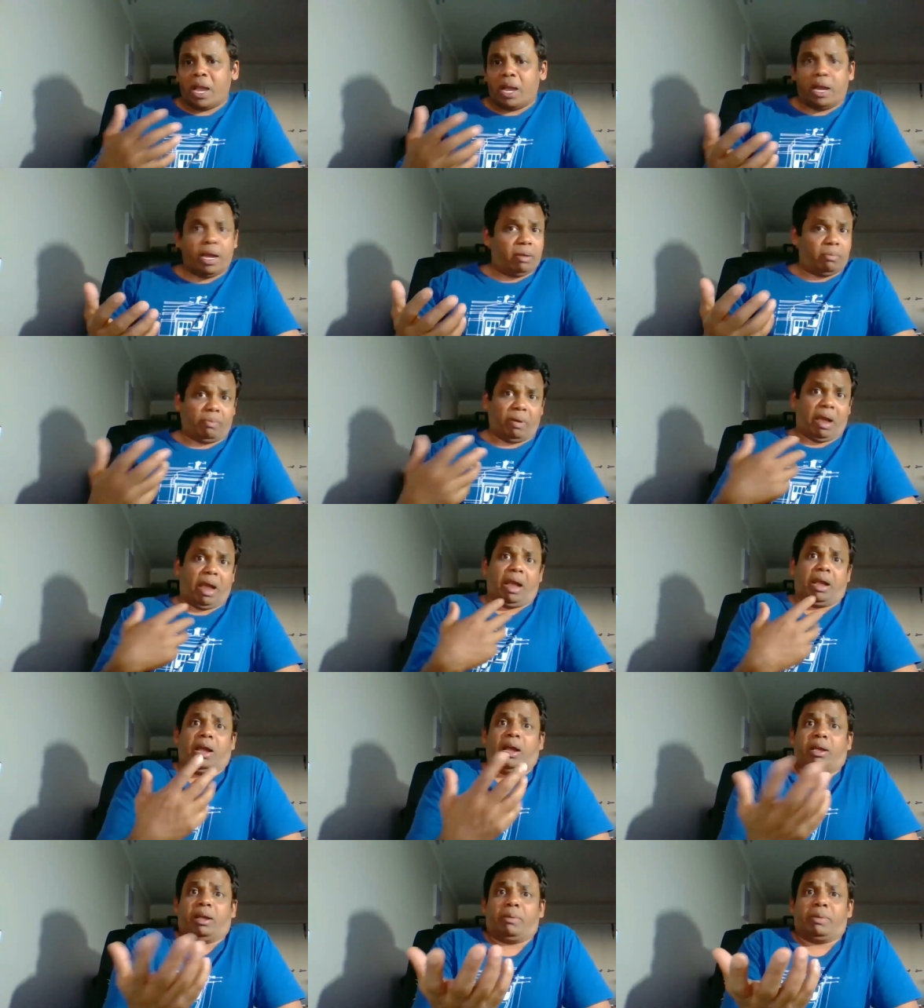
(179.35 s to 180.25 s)
Uh, but
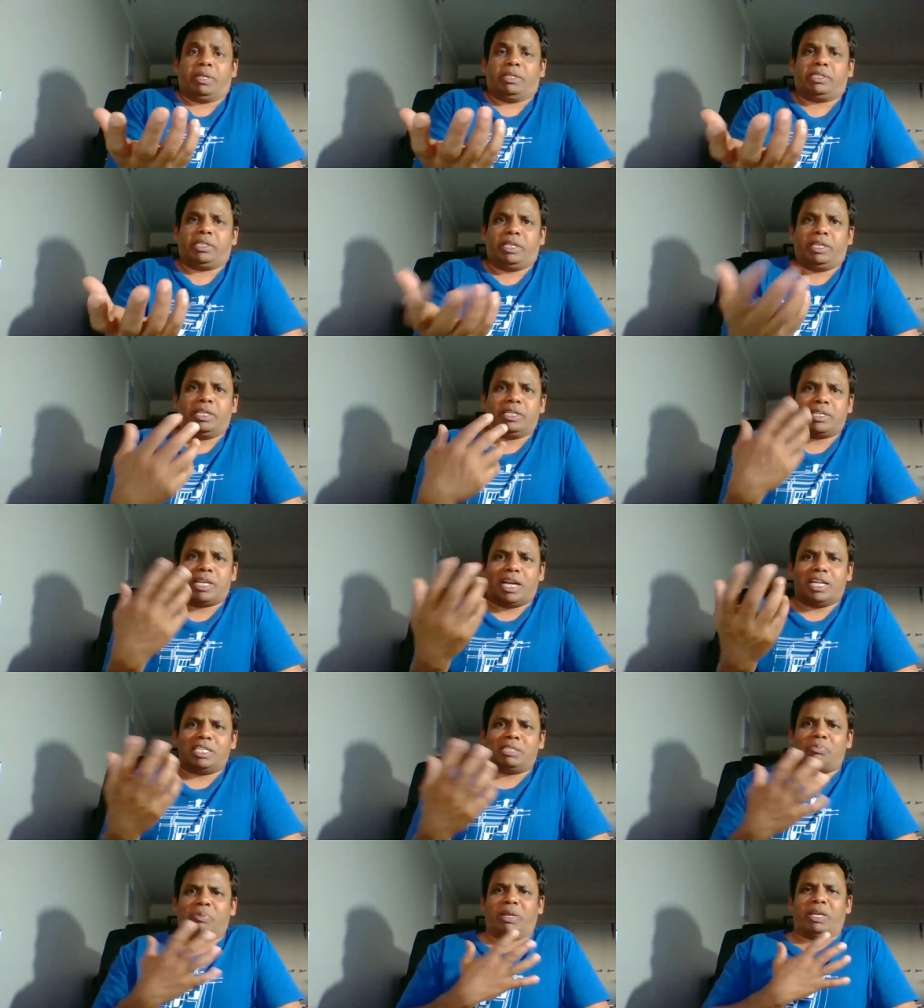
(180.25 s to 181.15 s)
I, I, mean, see, these
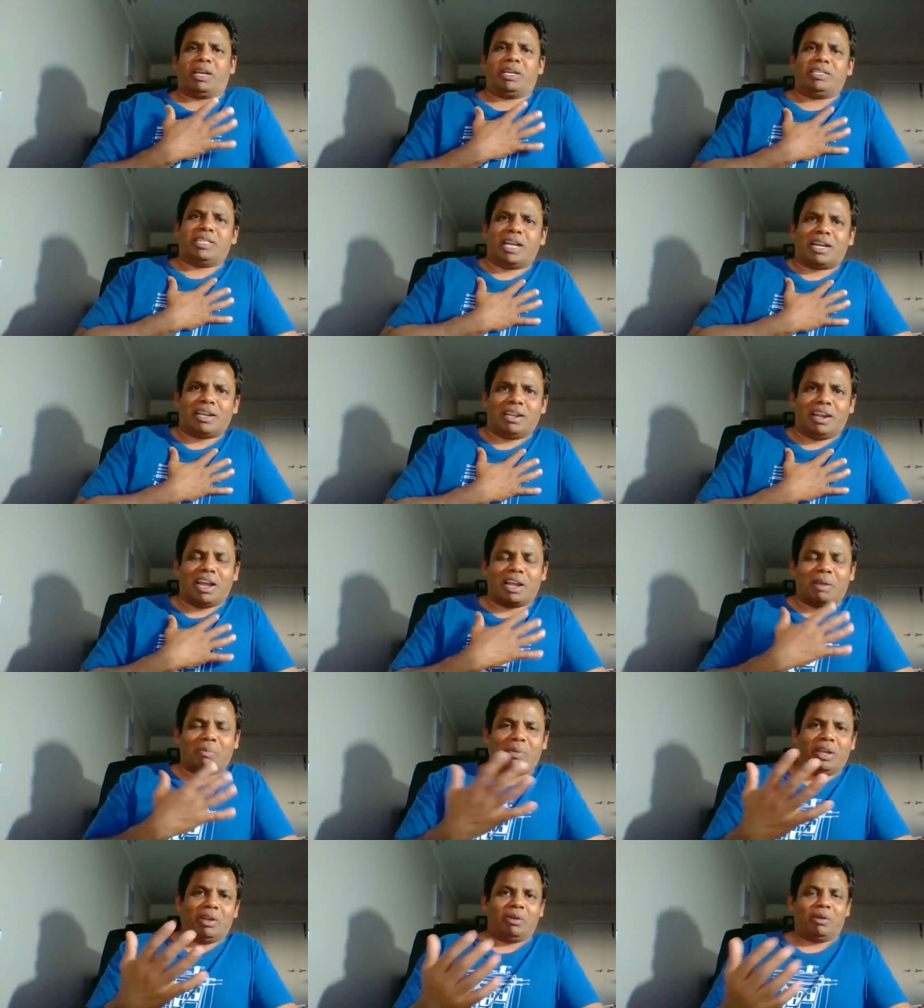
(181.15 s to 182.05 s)
guys speak exactly
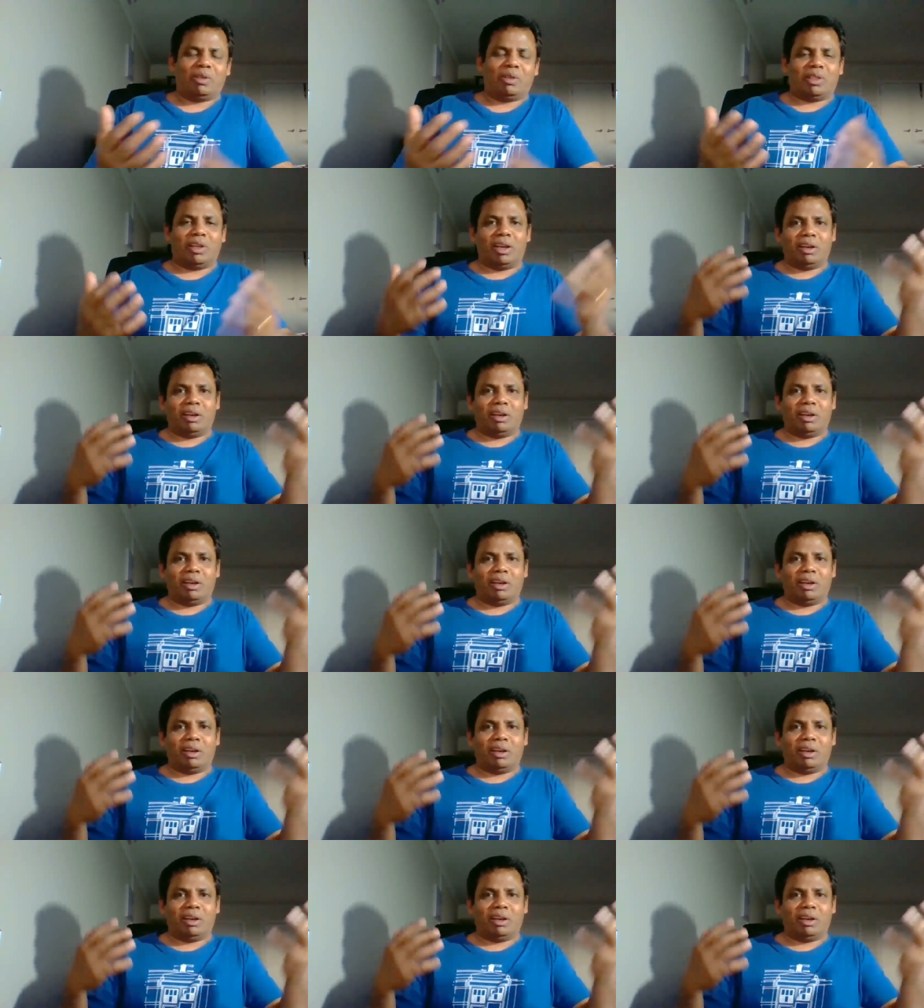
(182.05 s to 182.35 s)
like me, you know,